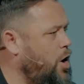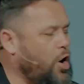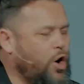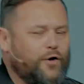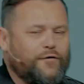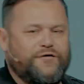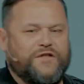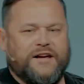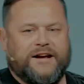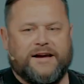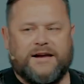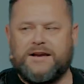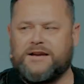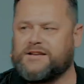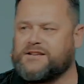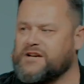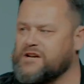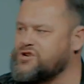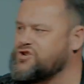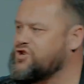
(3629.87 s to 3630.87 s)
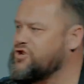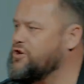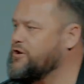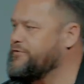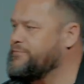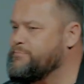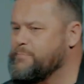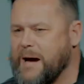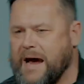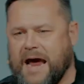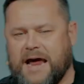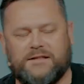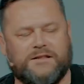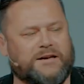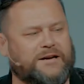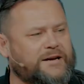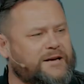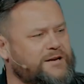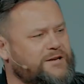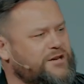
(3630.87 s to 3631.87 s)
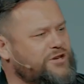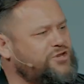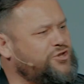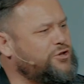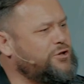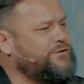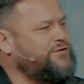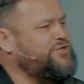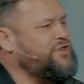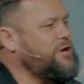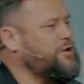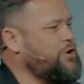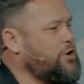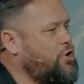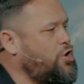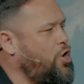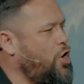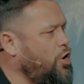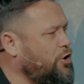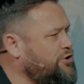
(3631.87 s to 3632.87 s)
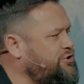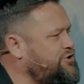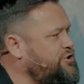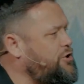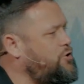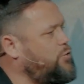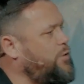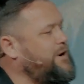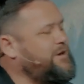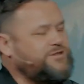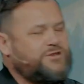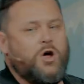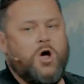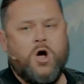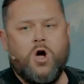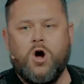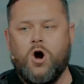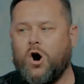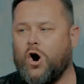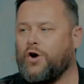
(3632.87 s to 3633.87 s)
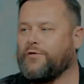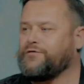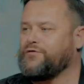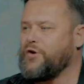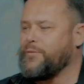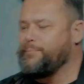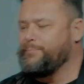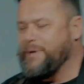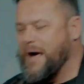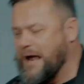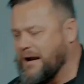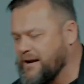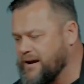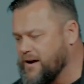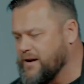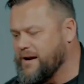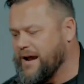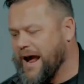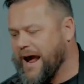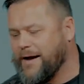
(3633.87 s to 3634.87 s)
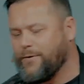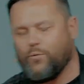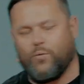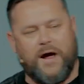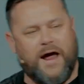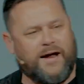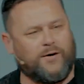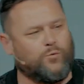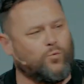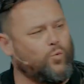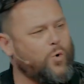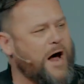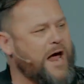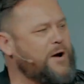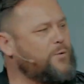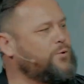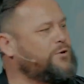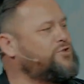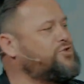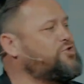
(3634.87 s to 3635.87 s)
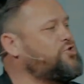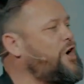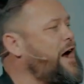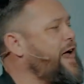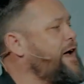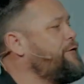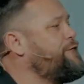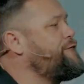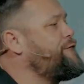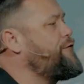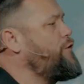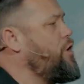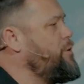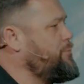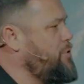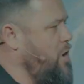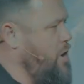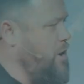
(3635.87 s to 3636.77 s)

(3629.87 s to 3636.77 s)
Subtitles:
of the condition of man, the condition of sin, the consequence of rebellion and wayward straying from